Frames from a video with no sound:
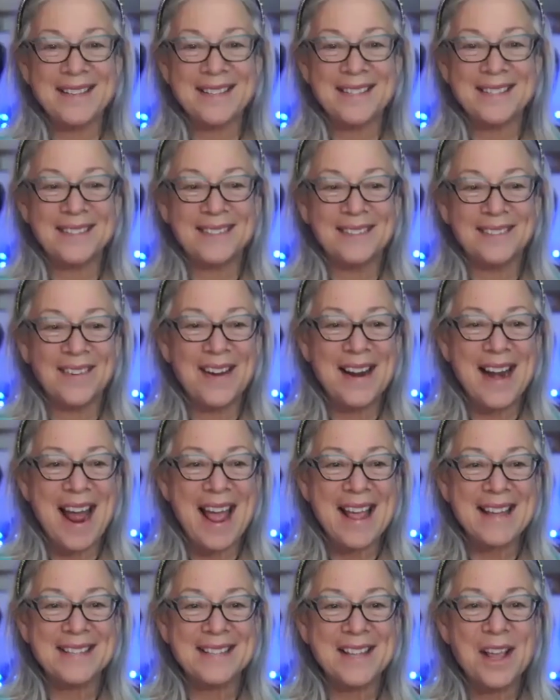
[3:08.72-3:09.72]
Very nice.
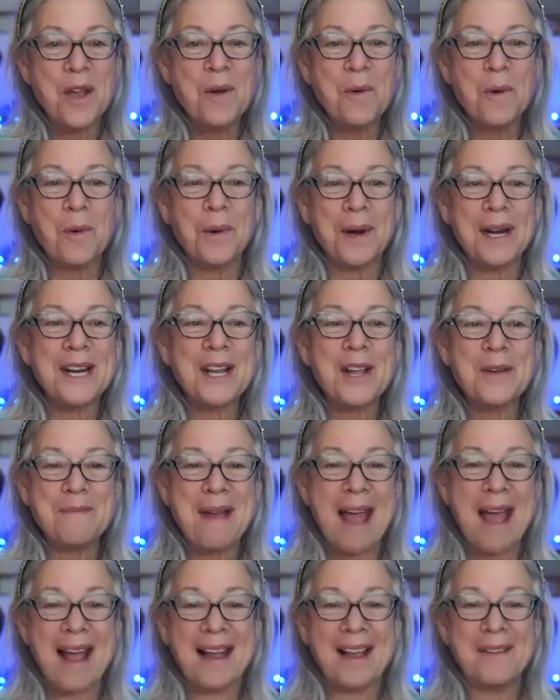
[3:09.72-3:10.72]
Well, we're going to come
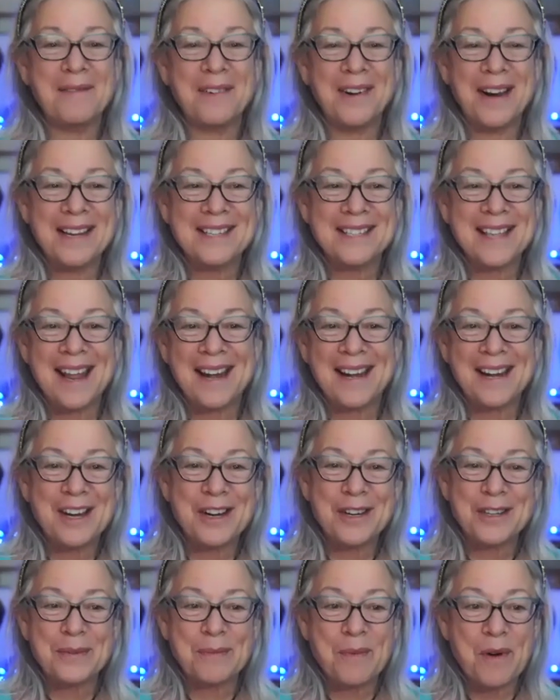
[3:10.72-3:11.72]
back. I'm very excited to hear
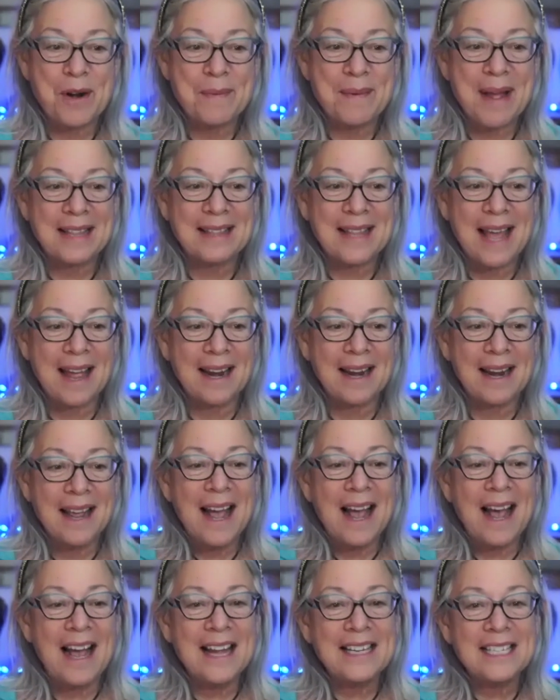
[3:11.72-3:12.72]
some more about that.
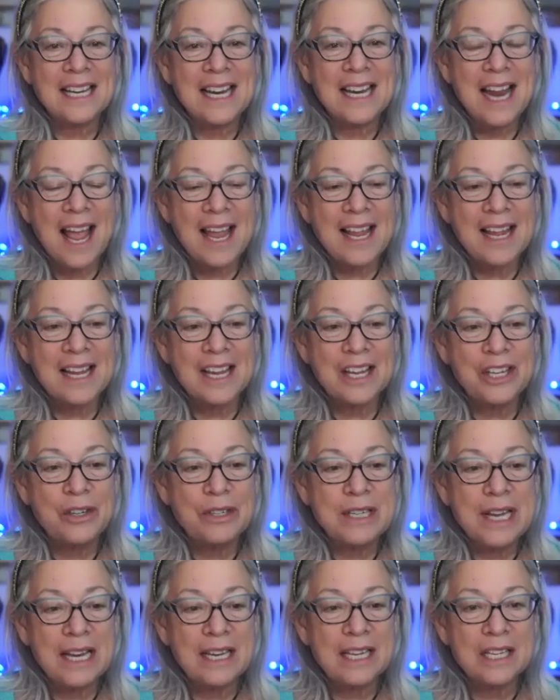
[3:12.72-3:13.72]
Taniah, can you
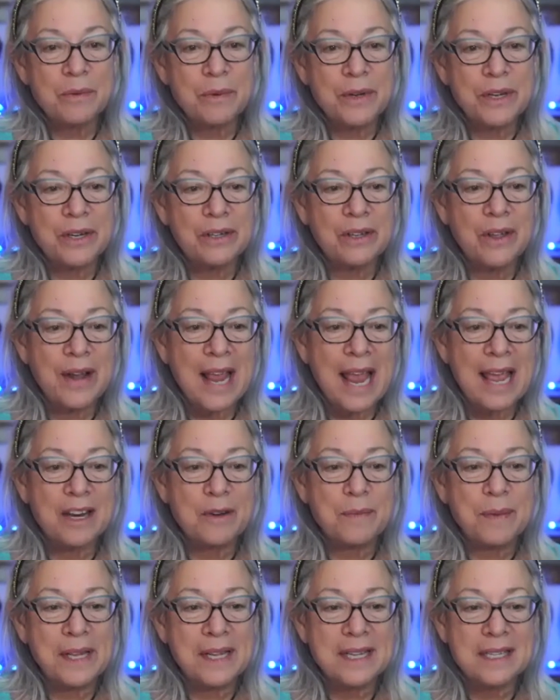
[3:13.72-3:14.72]
tell us where you're
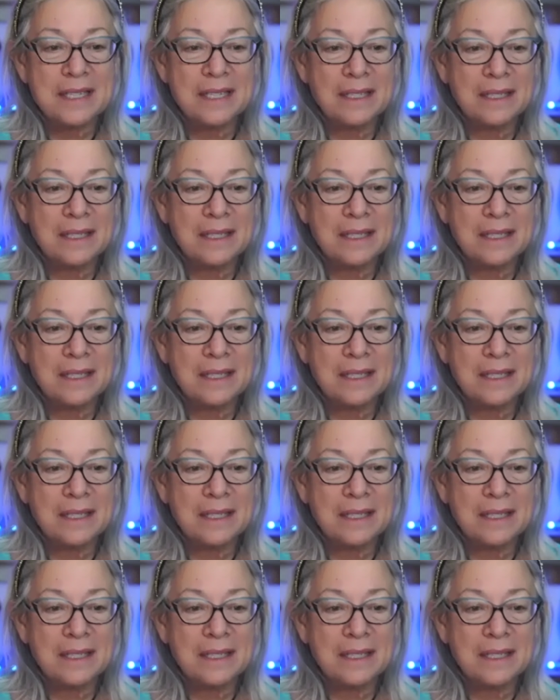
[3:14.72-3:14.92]
located, please?